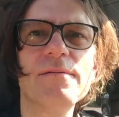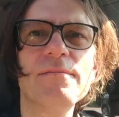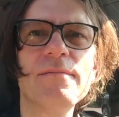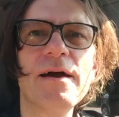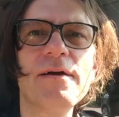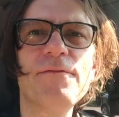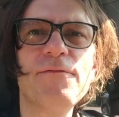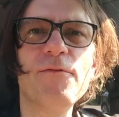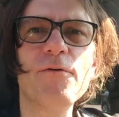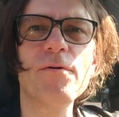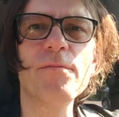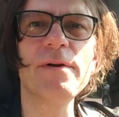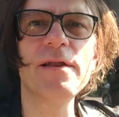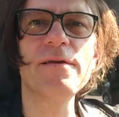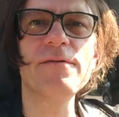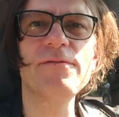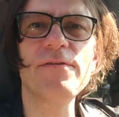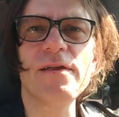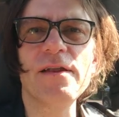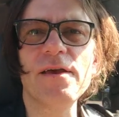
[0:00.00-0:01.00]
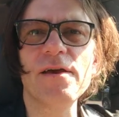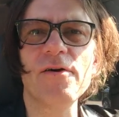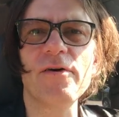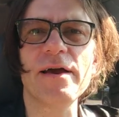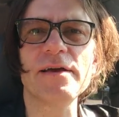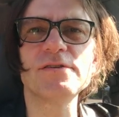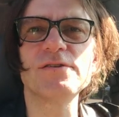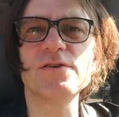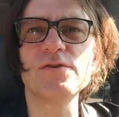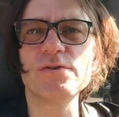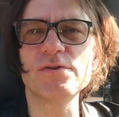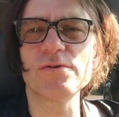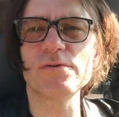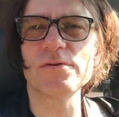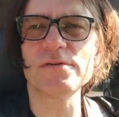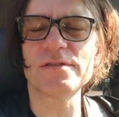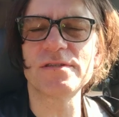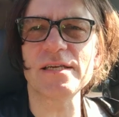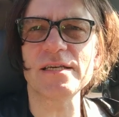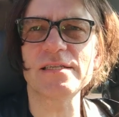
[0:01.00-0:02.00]
My 4-minute video, as
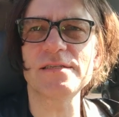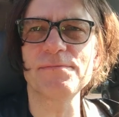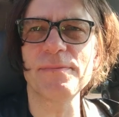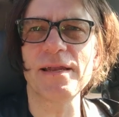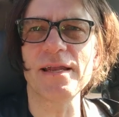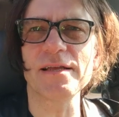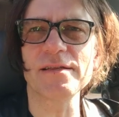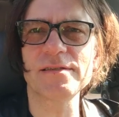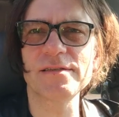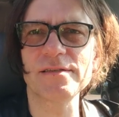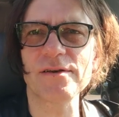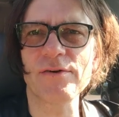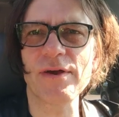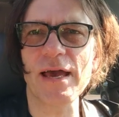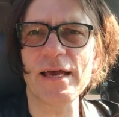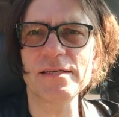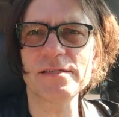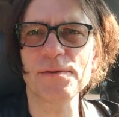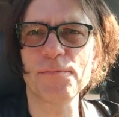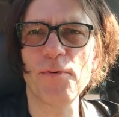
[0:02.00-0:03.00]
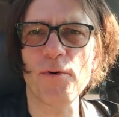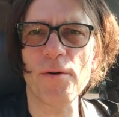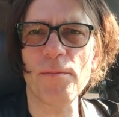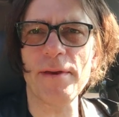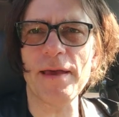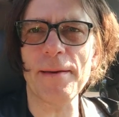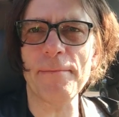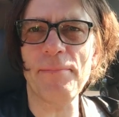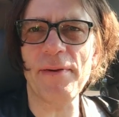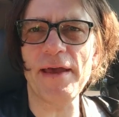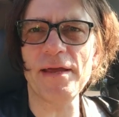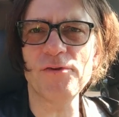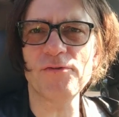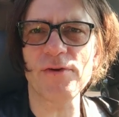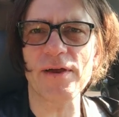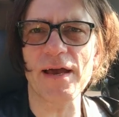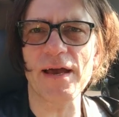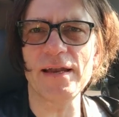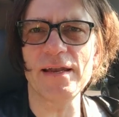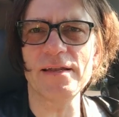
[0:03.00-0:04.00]
usual, 6 minutes. Okay, support me on
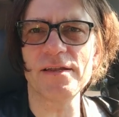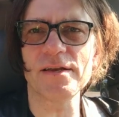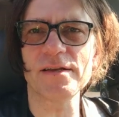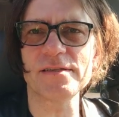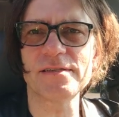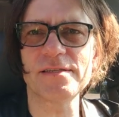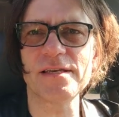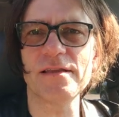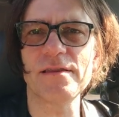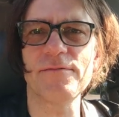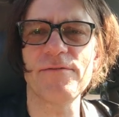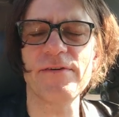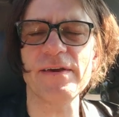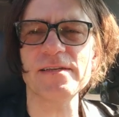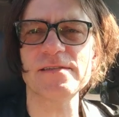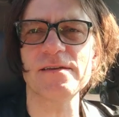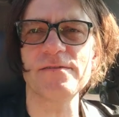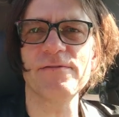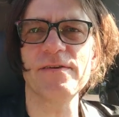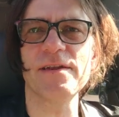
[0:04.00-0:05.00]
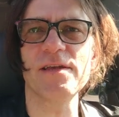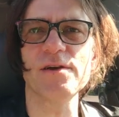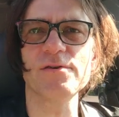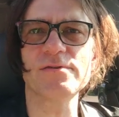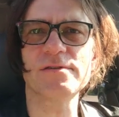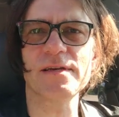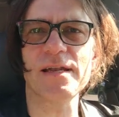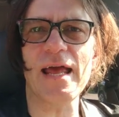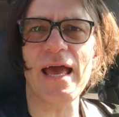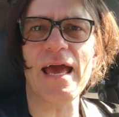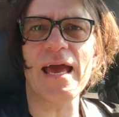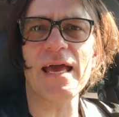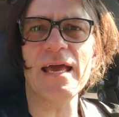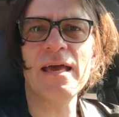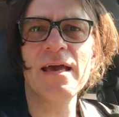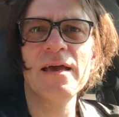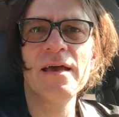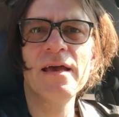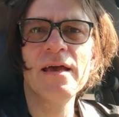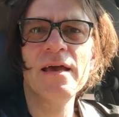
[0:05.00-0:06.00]
Patreon and you can see the Vixen video
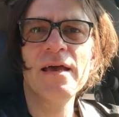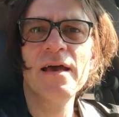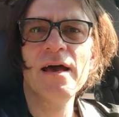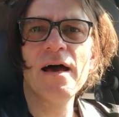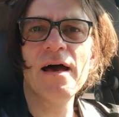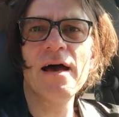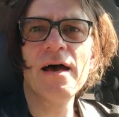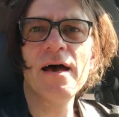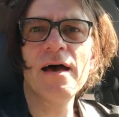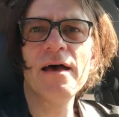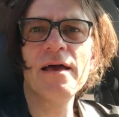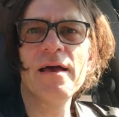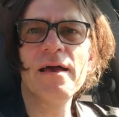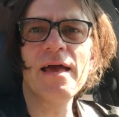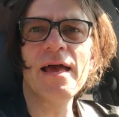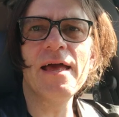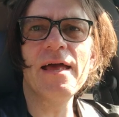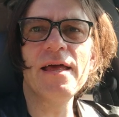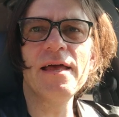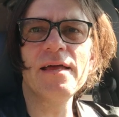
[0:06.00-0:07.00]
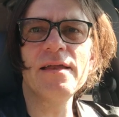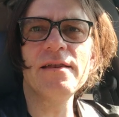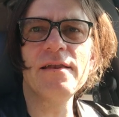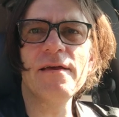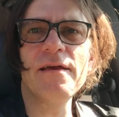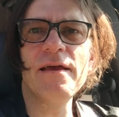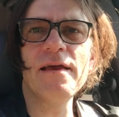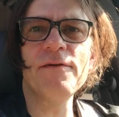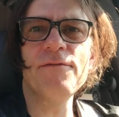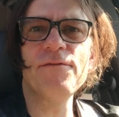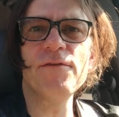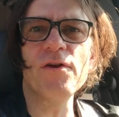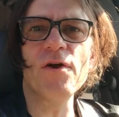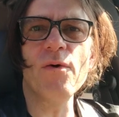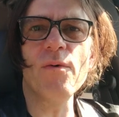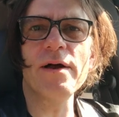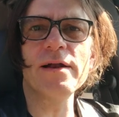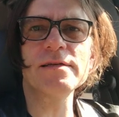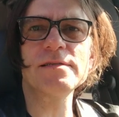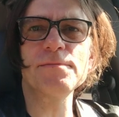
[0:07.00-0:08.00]
today. And if you
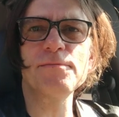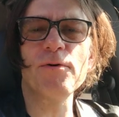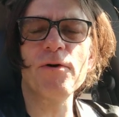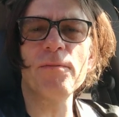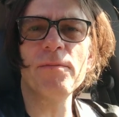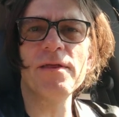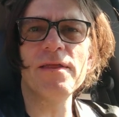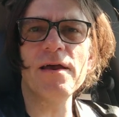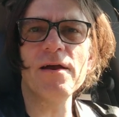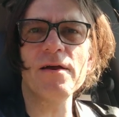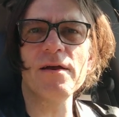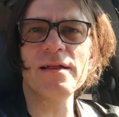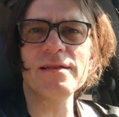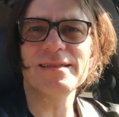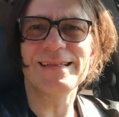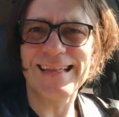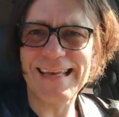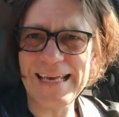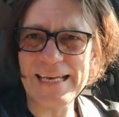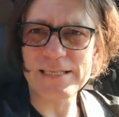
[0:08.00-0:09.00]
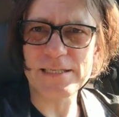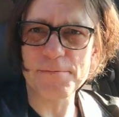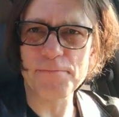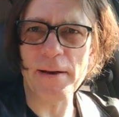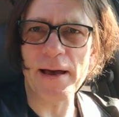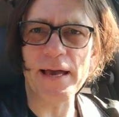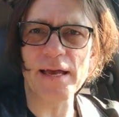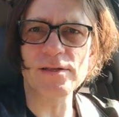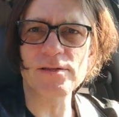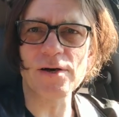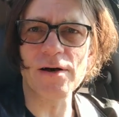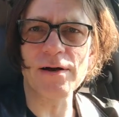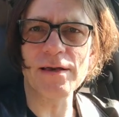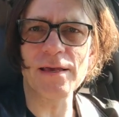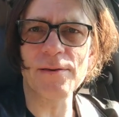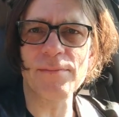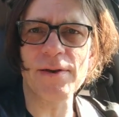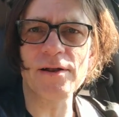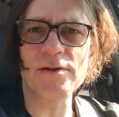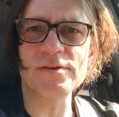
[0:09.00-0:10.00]
don't want to support me there, at least buy a
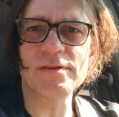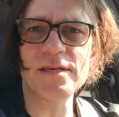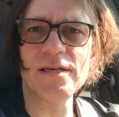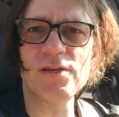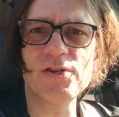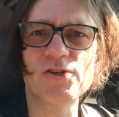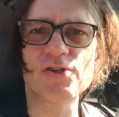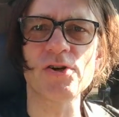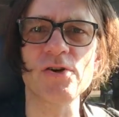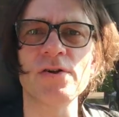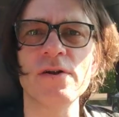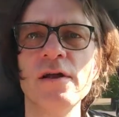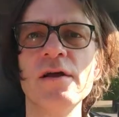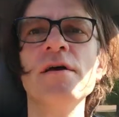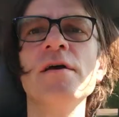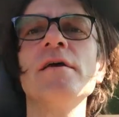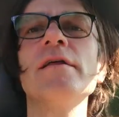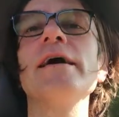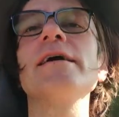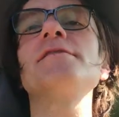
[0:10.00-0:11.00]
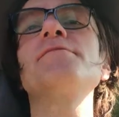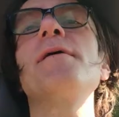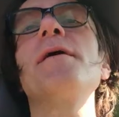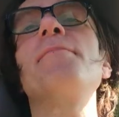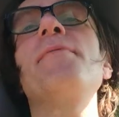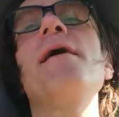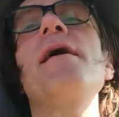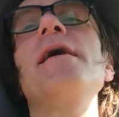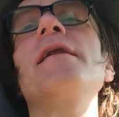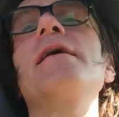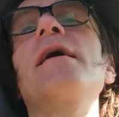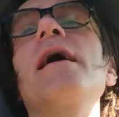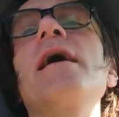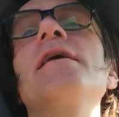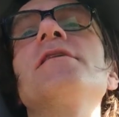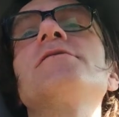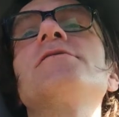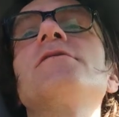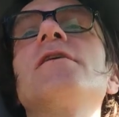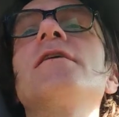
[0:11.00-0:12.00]
Talking Metal t-shirt. That's my
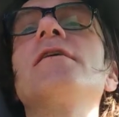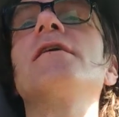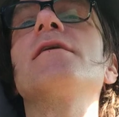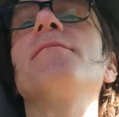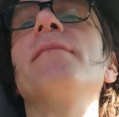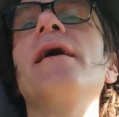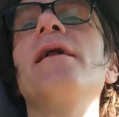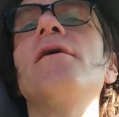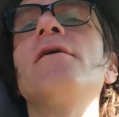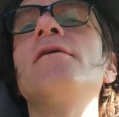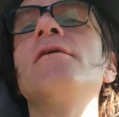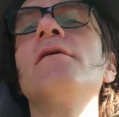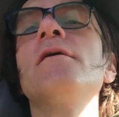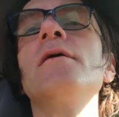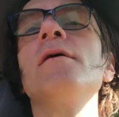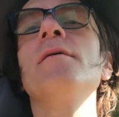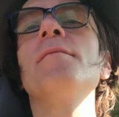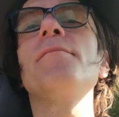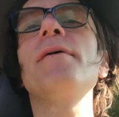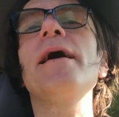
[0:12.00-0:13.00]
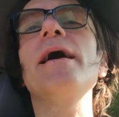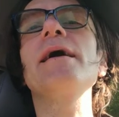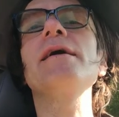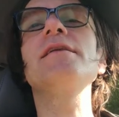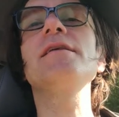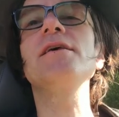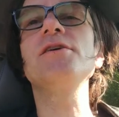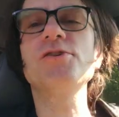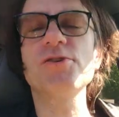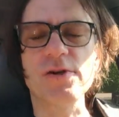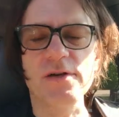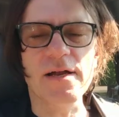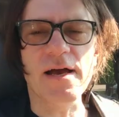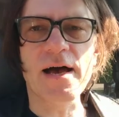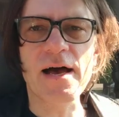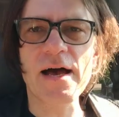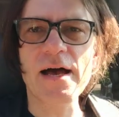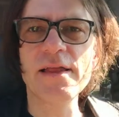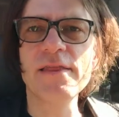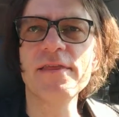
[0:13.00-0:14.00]
podcast, Talking Metal. Buy a t-shirt
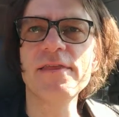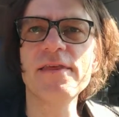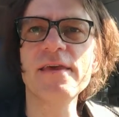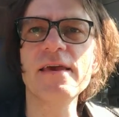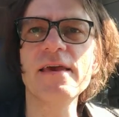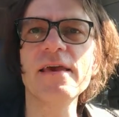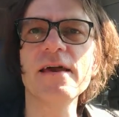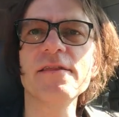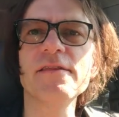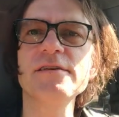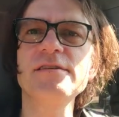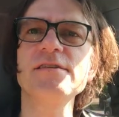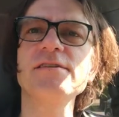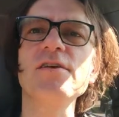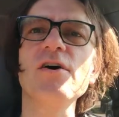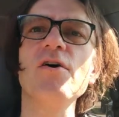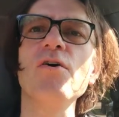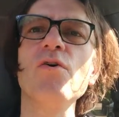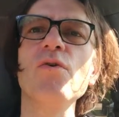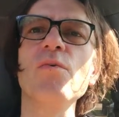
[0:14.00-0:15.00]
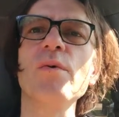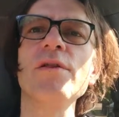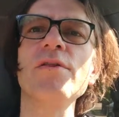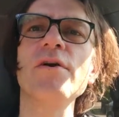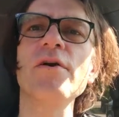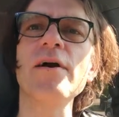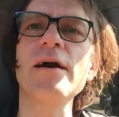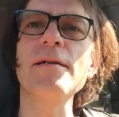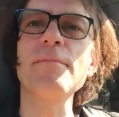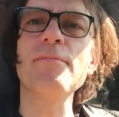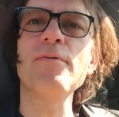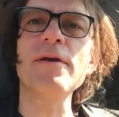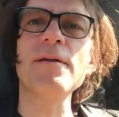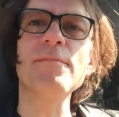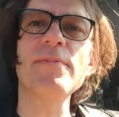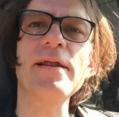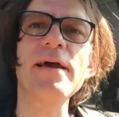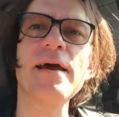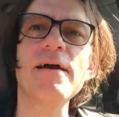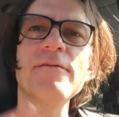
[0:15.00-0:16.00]
on the, this is the old one, they're out of
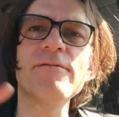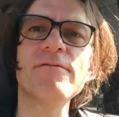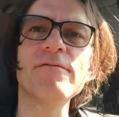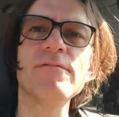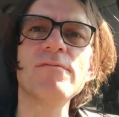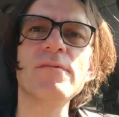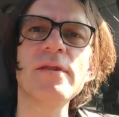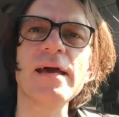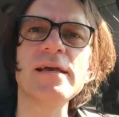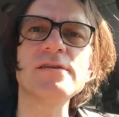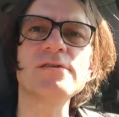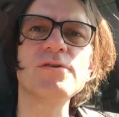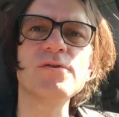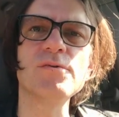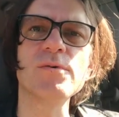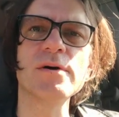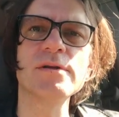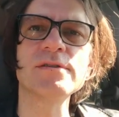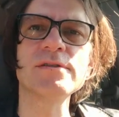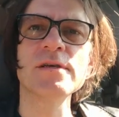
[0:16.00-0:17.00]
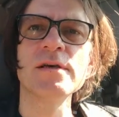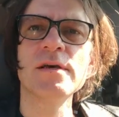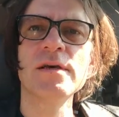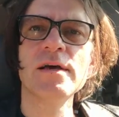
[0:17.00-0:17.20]
print, but I have nice new ones.